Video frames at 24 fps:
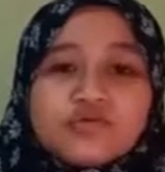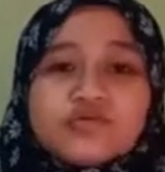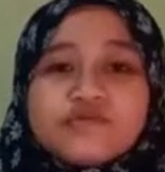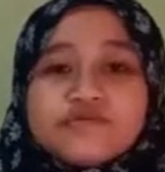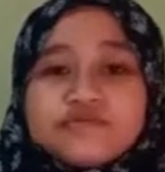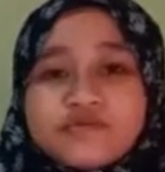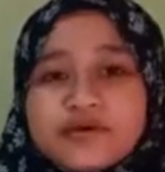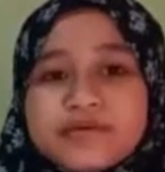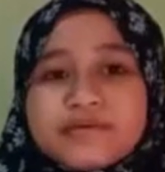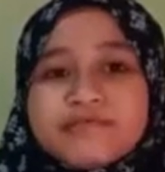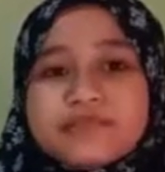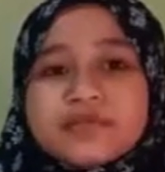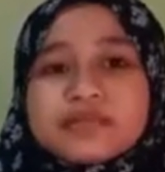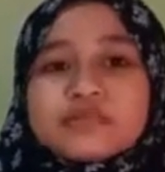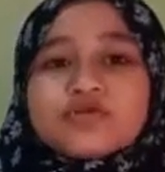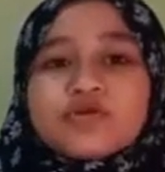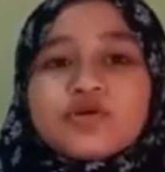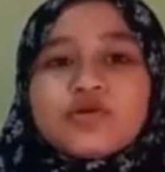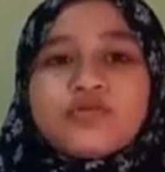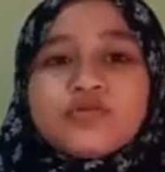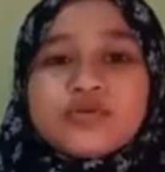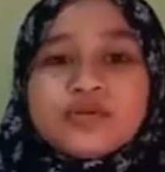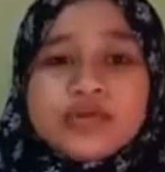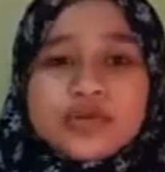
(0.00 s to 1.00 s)
avoid
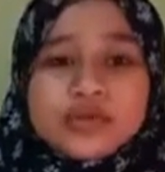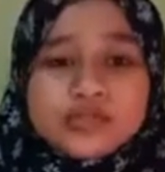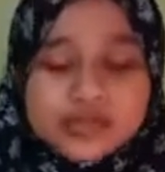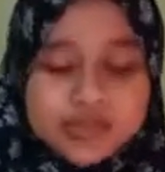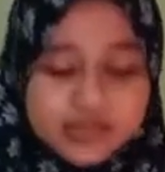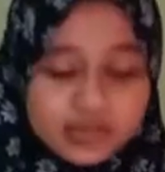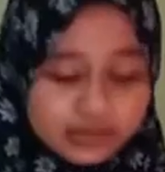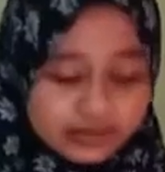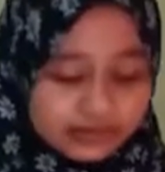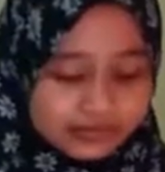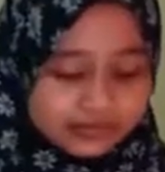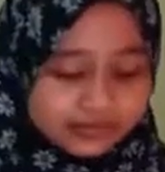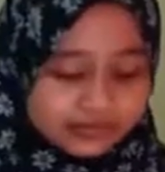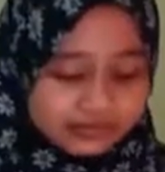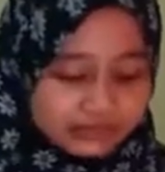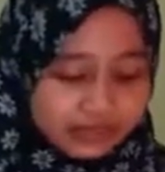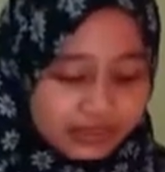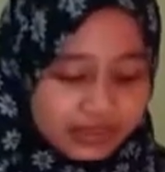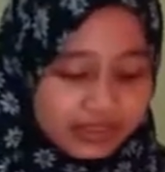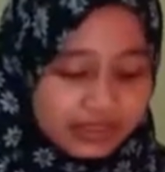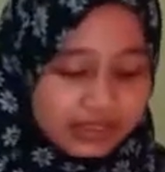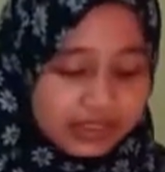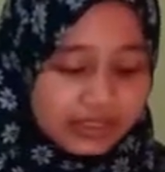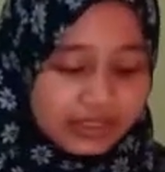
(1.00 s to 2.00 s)
miscommunication.
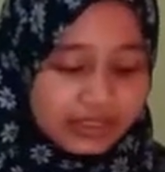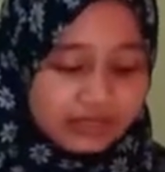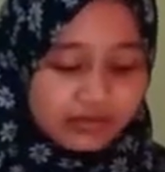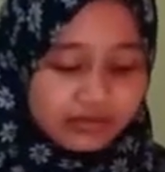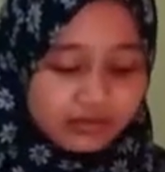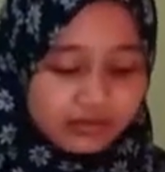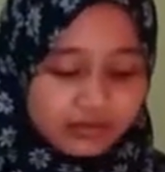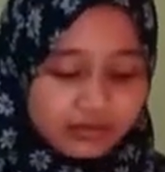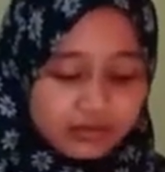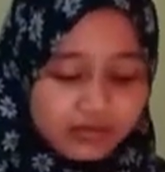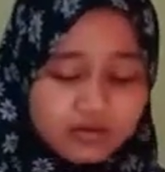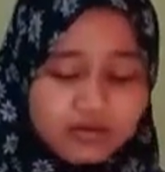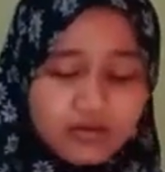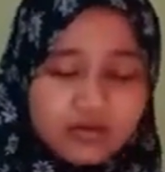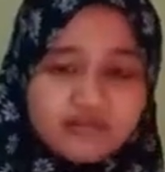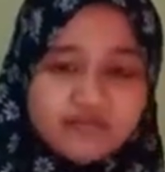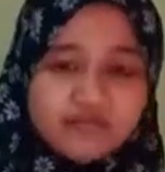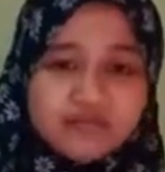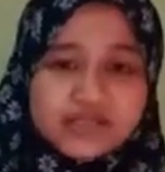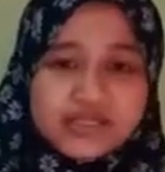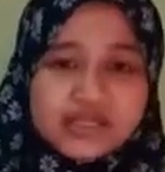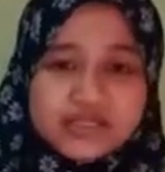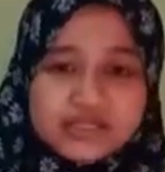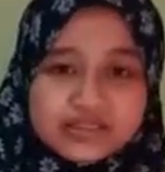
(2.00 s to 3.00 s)
The role
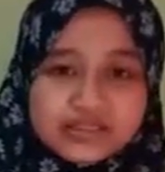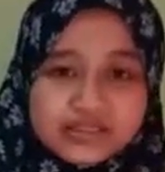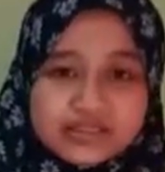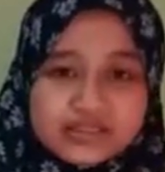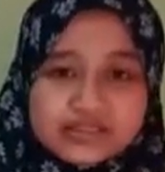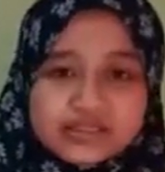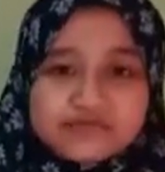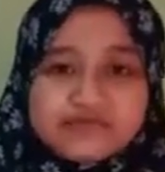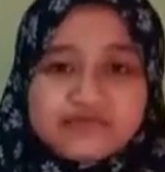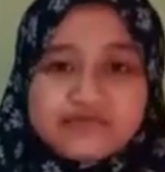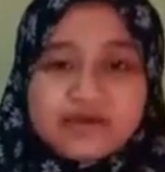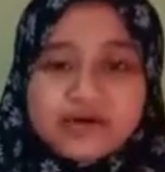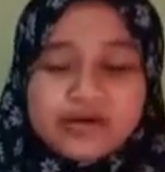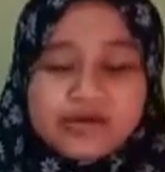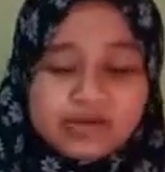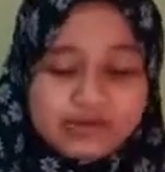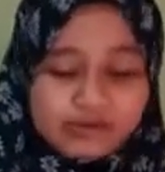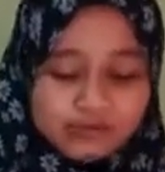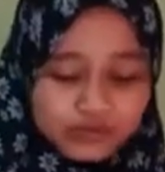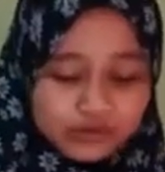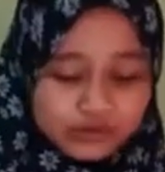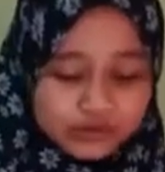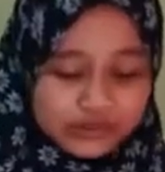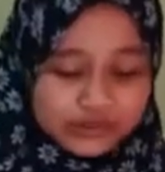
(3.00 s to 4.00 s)
of leader is very
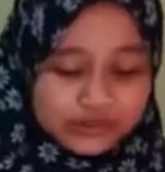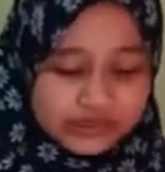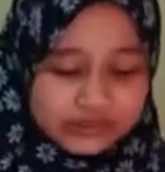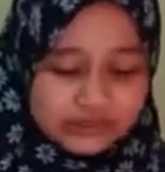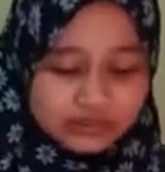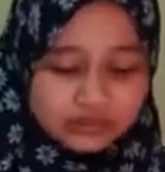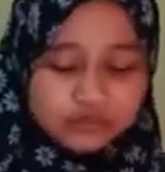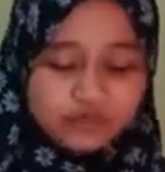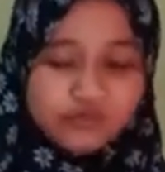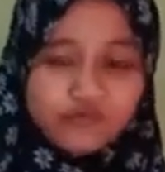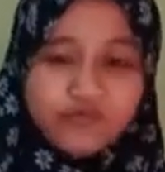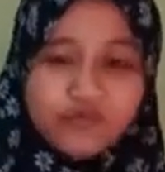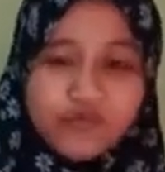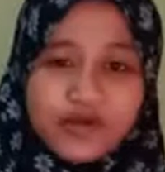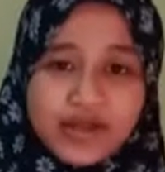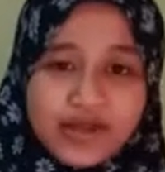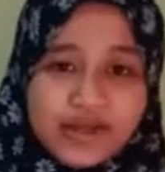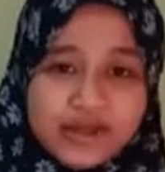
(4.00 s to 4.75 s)
important to